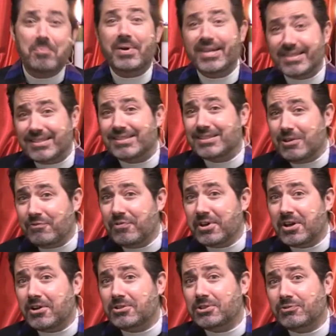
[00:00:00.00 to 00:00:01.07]
But it's
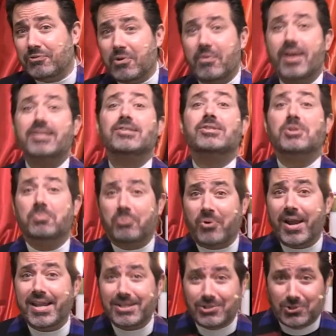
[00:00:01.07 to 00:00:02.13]
difficult for us to
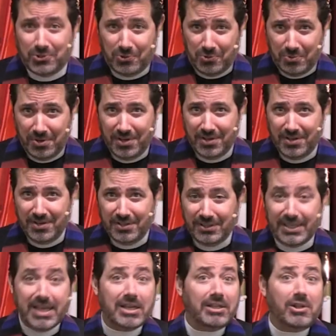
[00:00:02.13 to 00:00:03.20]
pray to,
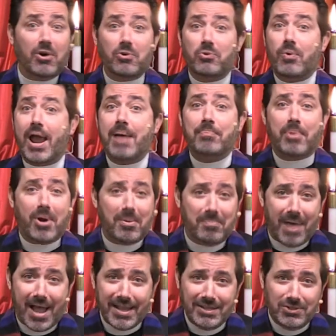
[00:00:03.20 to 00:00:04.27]
let alone wrap our
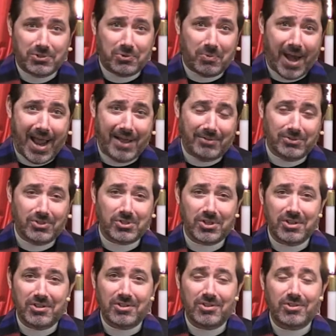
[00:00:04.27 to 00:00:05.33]
minds around,
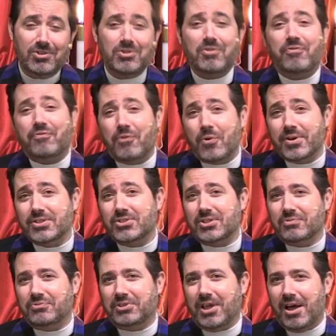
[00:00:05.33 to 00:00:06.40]
the force
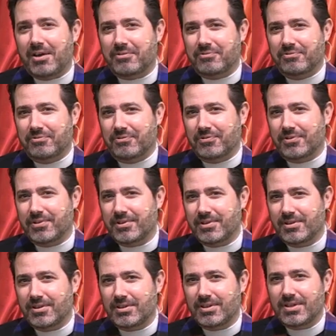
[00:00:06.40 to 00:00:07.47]
of love.
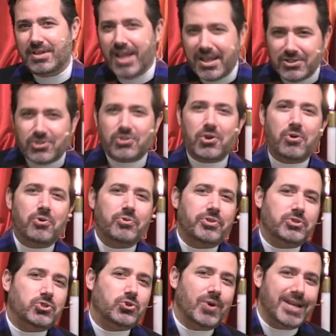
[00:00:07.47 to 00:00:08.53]
And so the
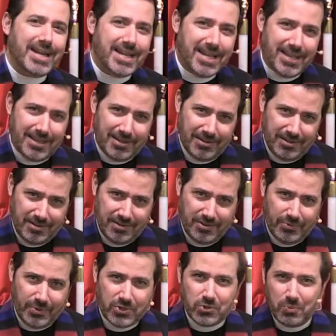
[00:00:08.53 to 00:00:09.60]
Trinity,
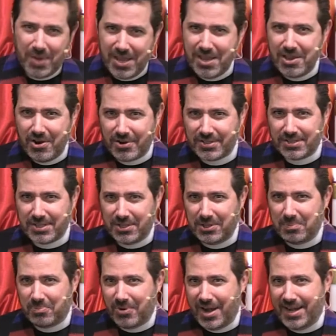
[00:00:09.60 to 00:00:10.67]
which we are
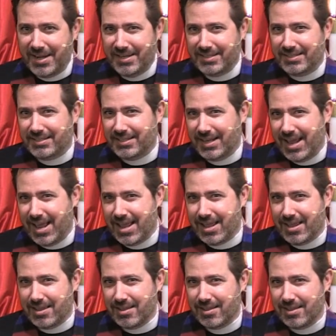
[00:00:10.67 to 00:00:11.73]
celebrating
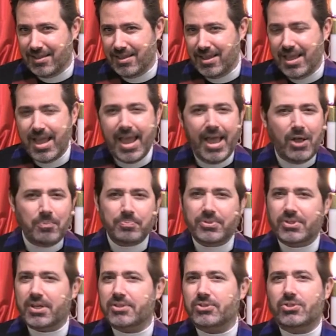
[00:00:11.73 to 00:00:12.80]
today,
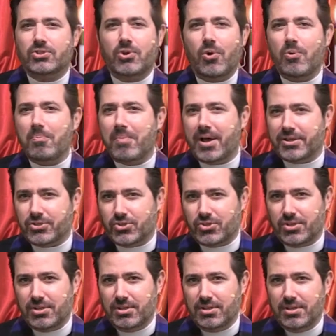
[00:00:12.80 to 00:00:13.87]
helps us so
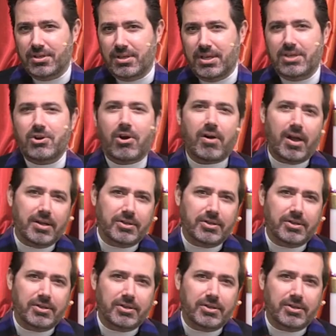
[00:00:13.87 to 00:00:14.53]
much in our